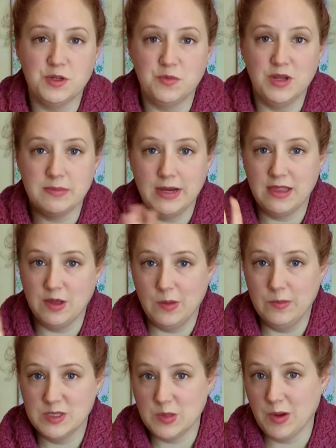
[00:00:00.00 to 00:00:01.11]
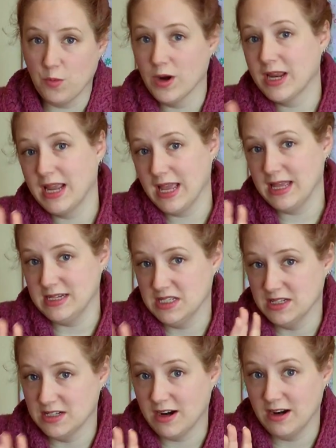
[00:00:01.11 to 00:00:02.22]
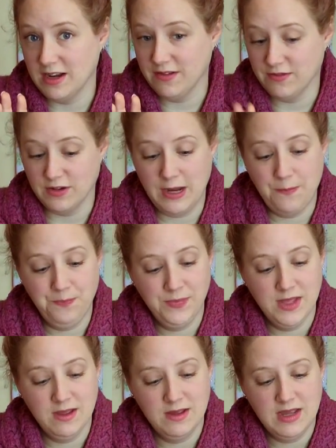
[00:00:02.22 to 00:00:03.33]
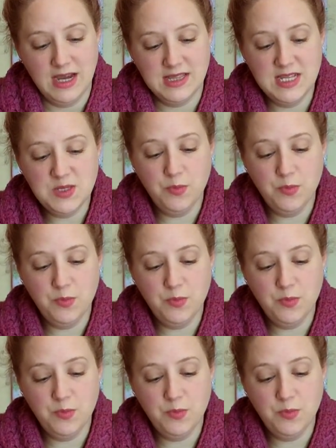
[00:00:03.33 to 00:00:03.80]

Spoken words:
it with my thumb, so my working hand is entirely free. At this